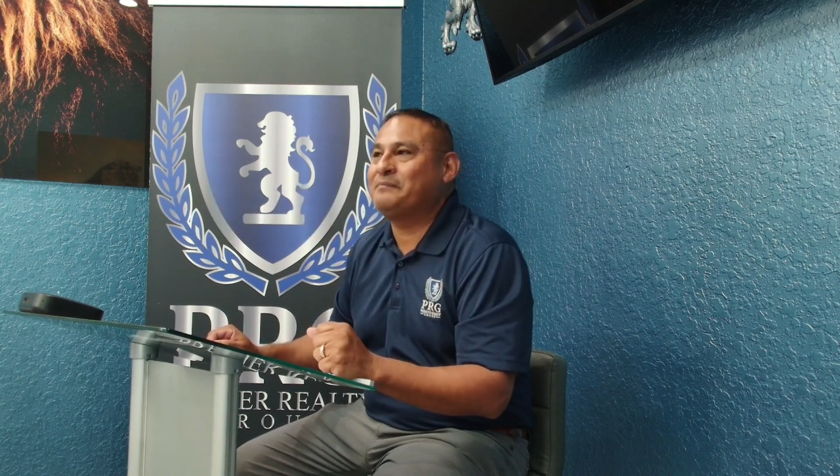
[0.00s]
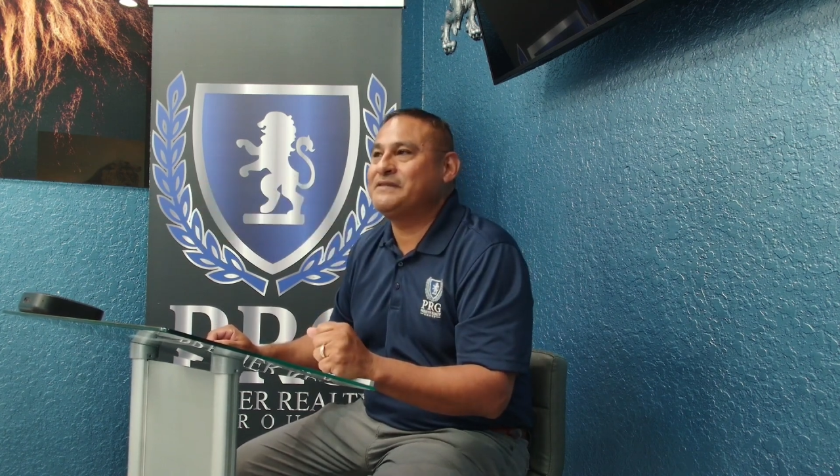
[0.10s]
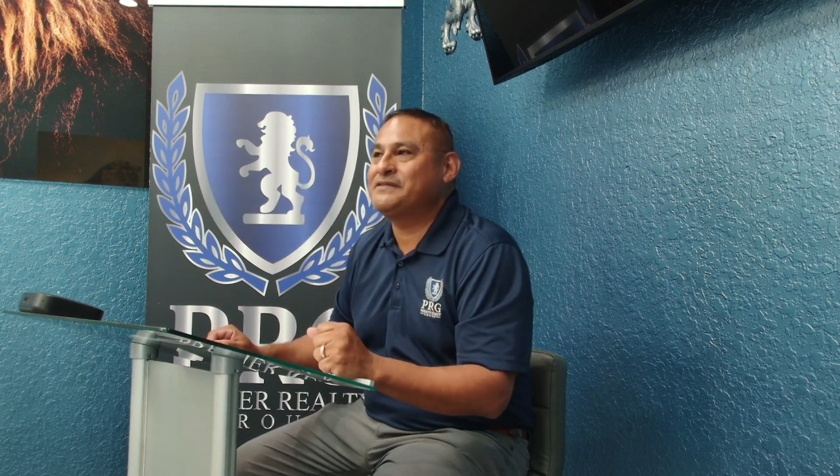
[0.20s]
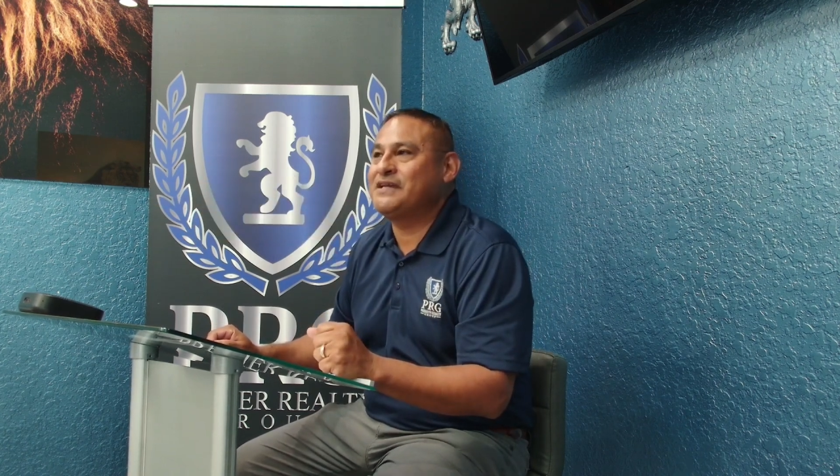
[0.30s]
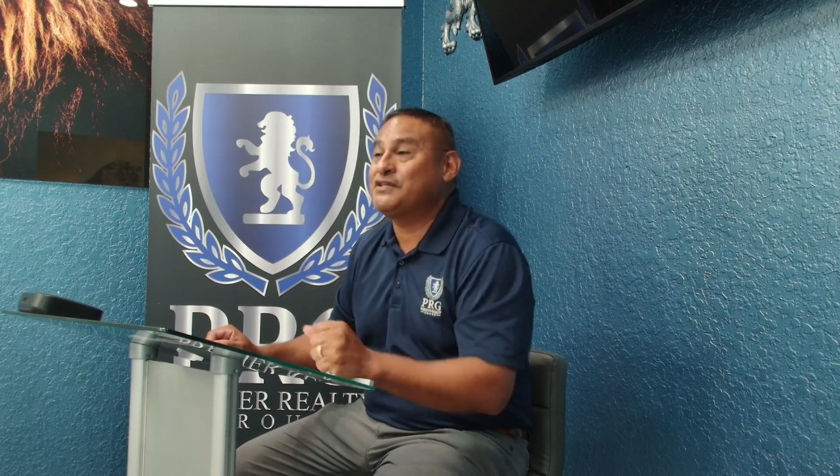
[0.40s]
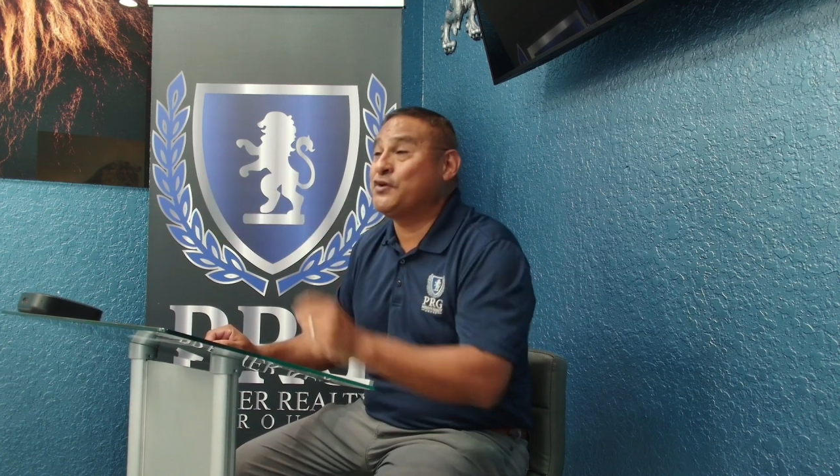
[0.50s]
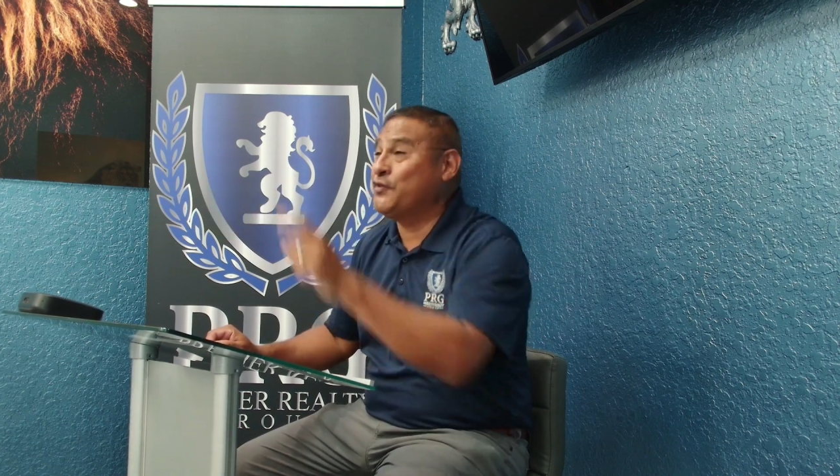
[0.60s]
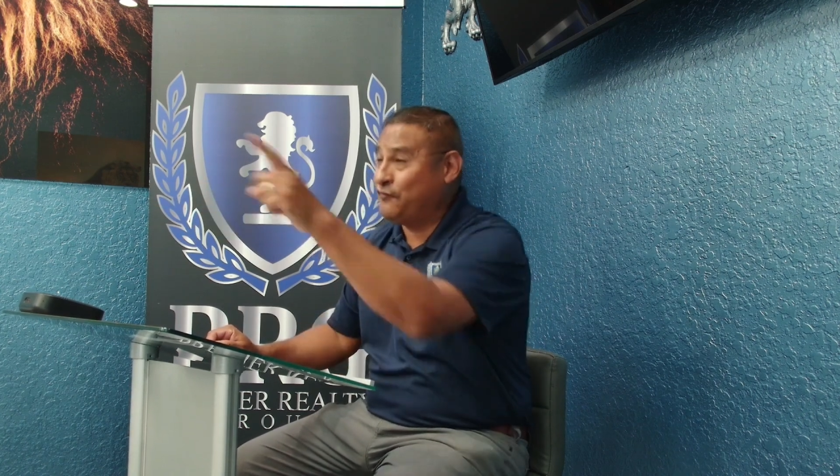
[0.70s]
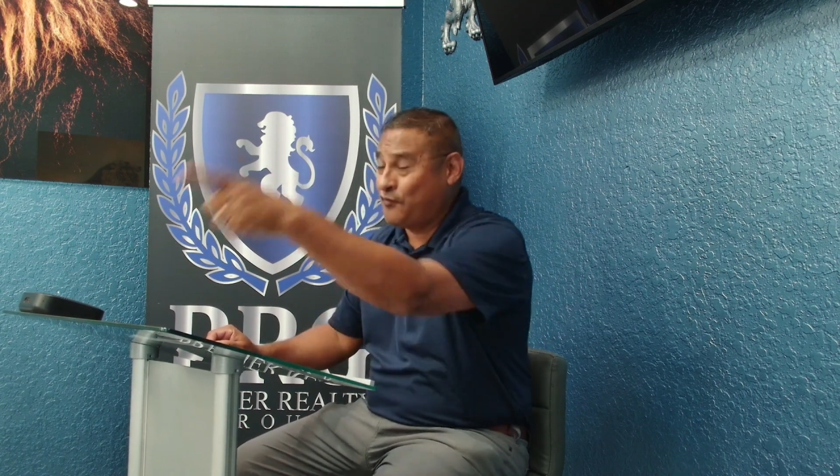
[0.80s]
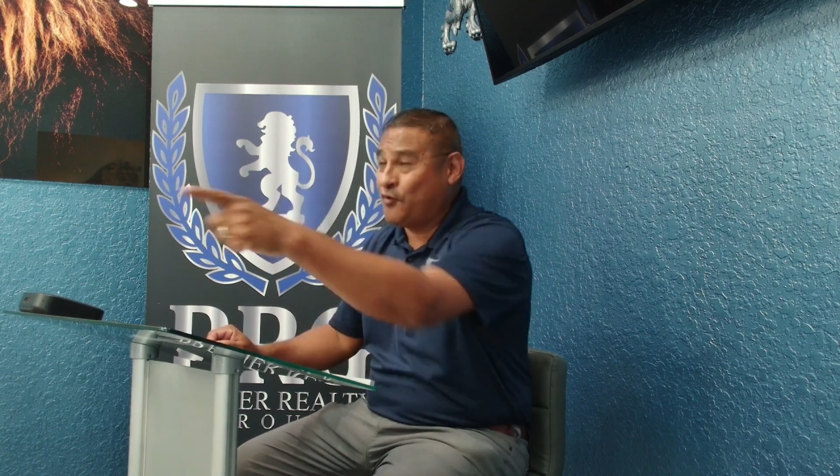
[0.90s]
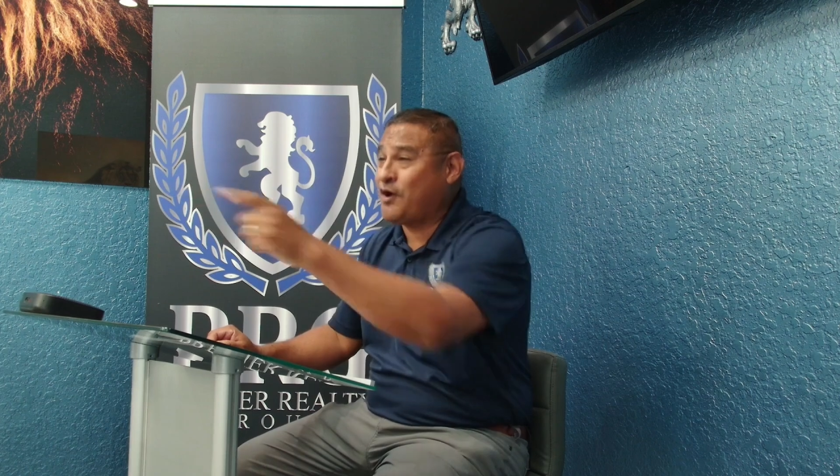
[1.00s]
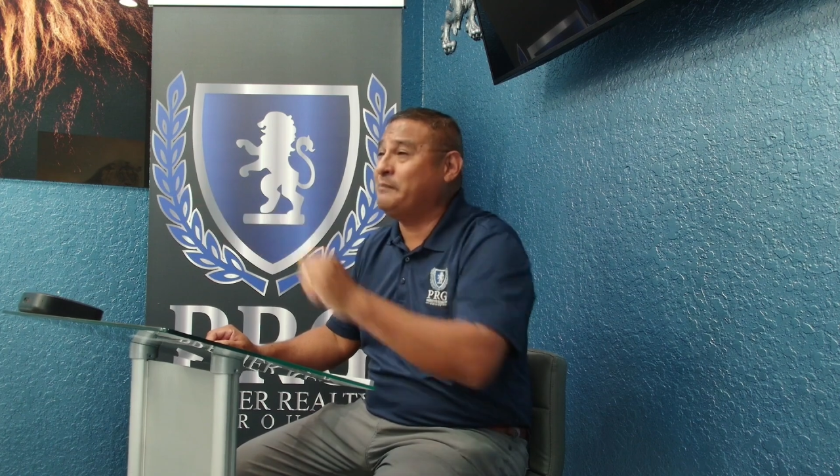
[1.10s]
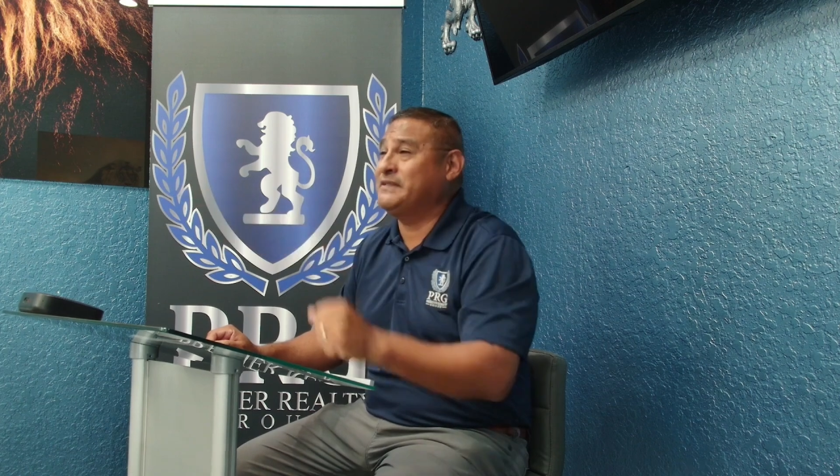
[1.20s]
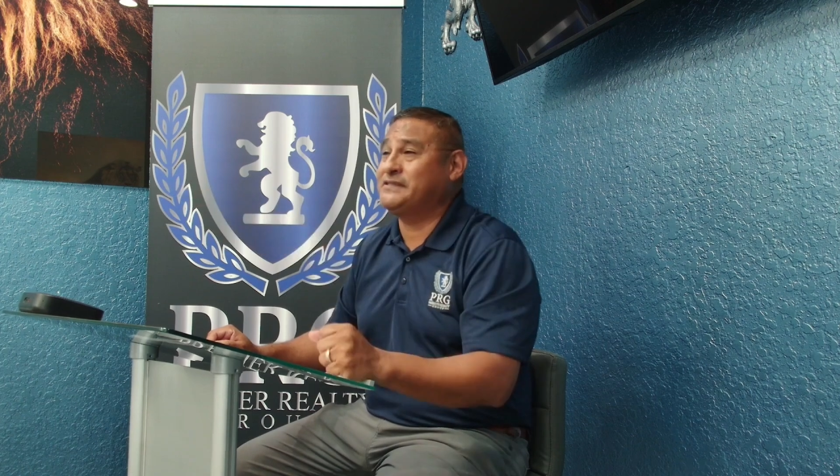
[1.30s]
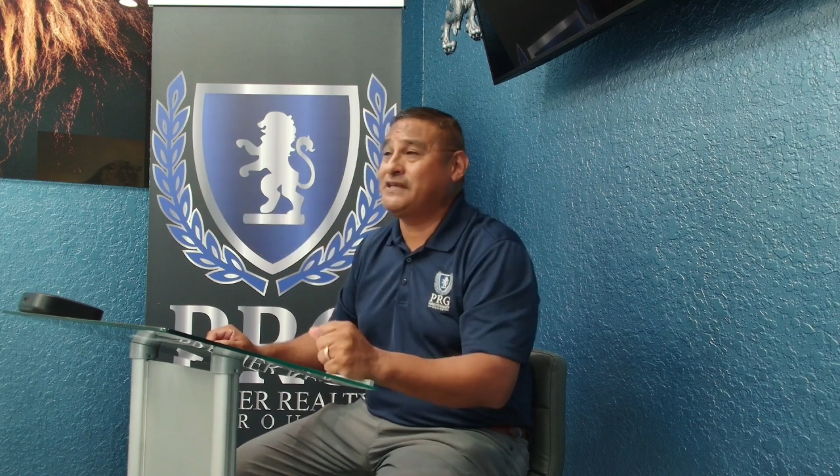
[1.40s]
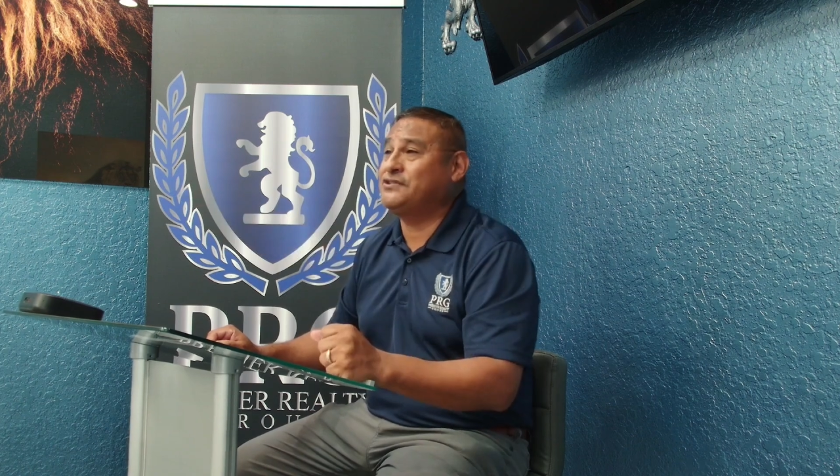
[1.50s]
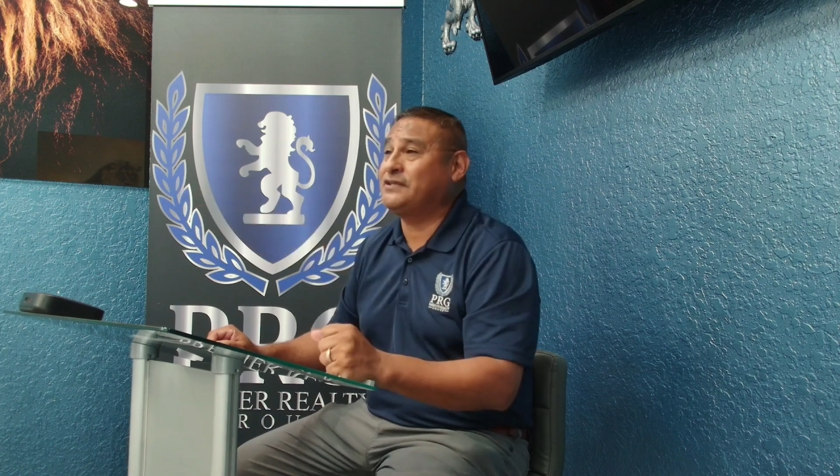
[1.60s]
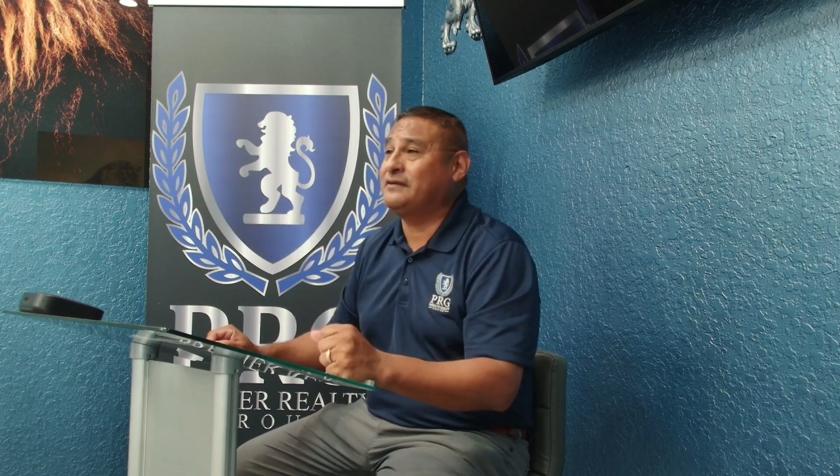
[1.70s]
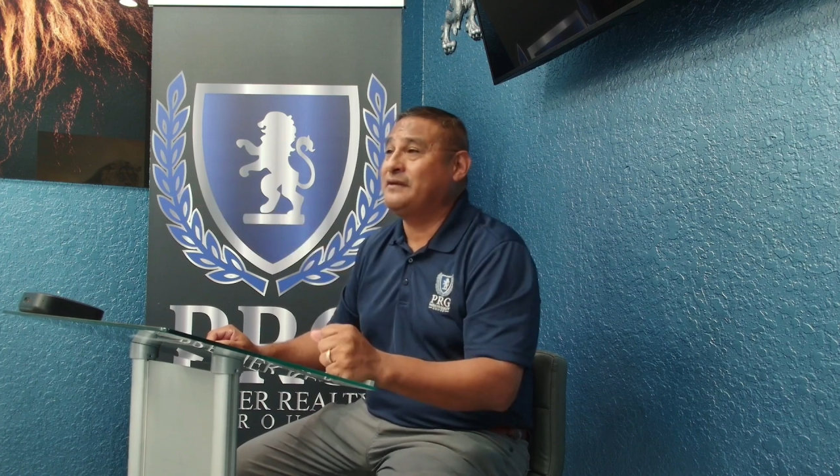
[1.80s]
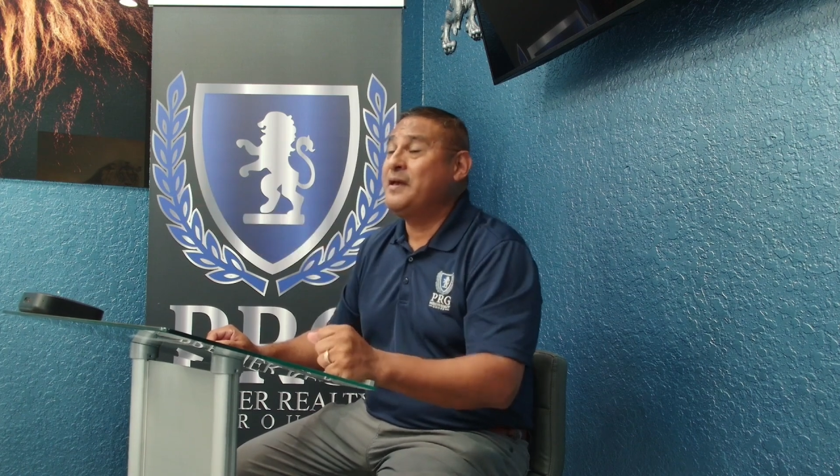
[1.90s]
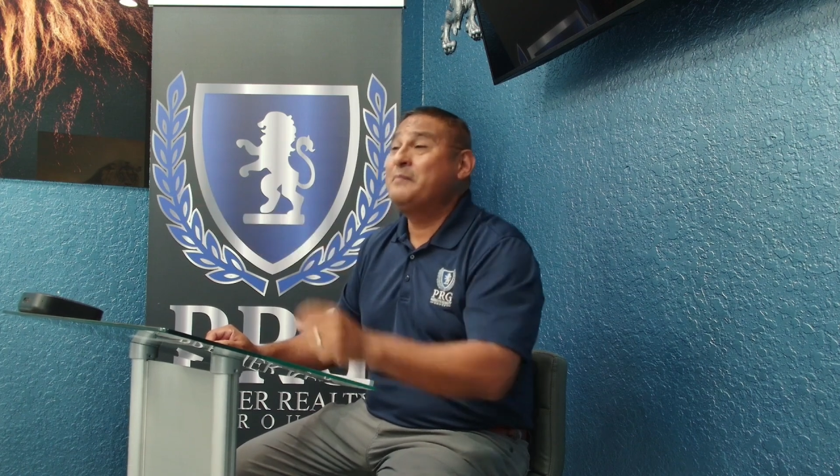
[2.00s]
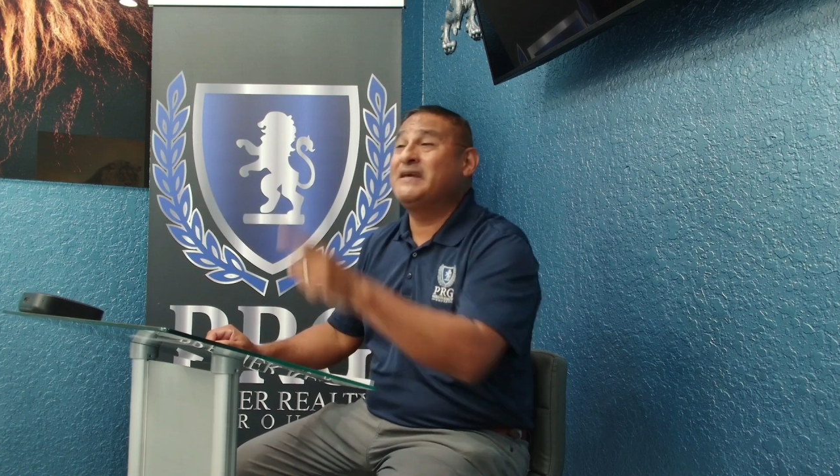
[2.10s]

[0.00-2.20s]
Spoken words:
compensation or the full compensation